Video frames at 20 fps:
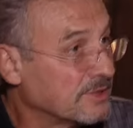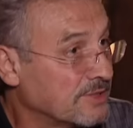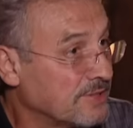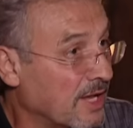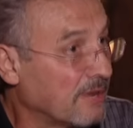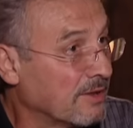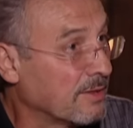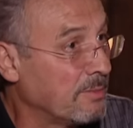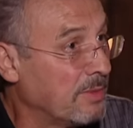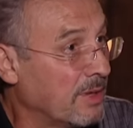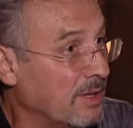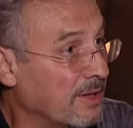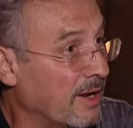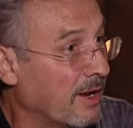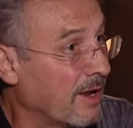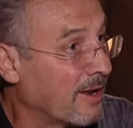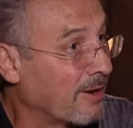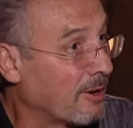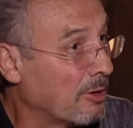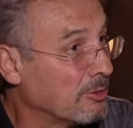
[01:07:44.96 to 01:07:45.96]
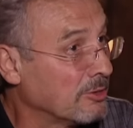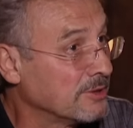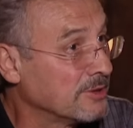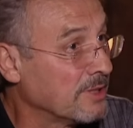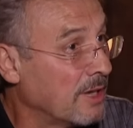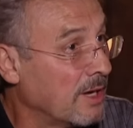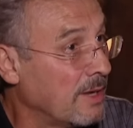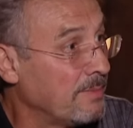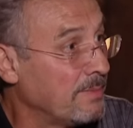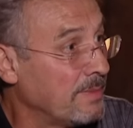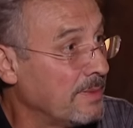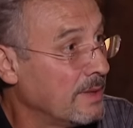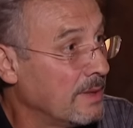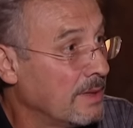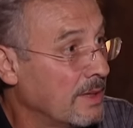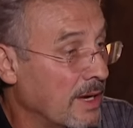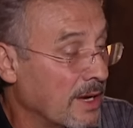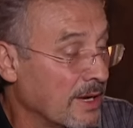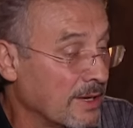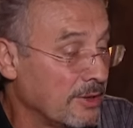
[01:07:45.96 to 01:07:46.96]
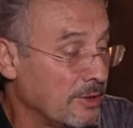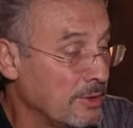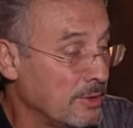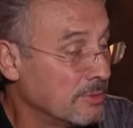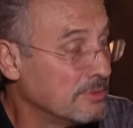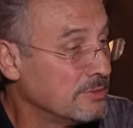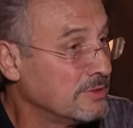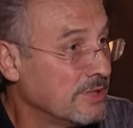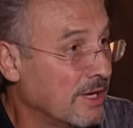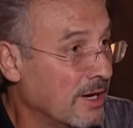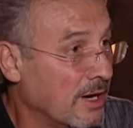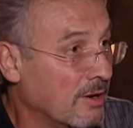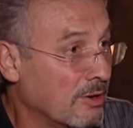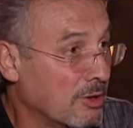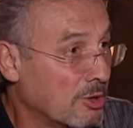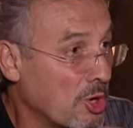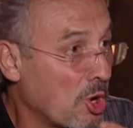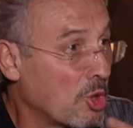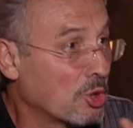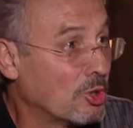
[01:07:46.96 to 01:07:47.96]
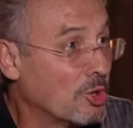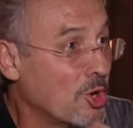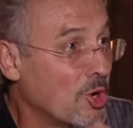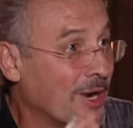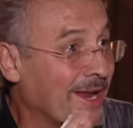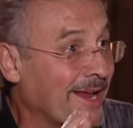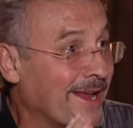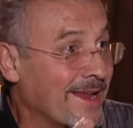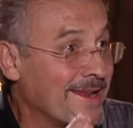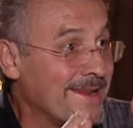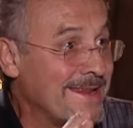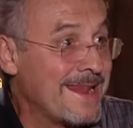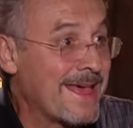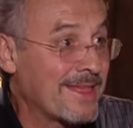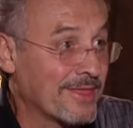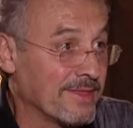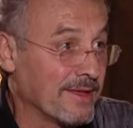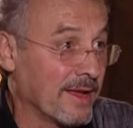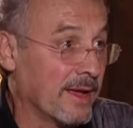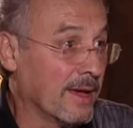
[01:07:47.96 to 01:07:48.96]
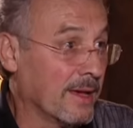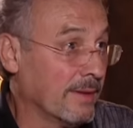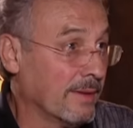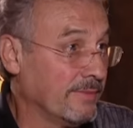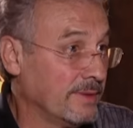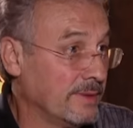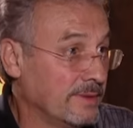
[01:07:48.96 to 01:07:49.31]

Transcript: sell the building, I'll close it up, and you are not gonna get nothing out of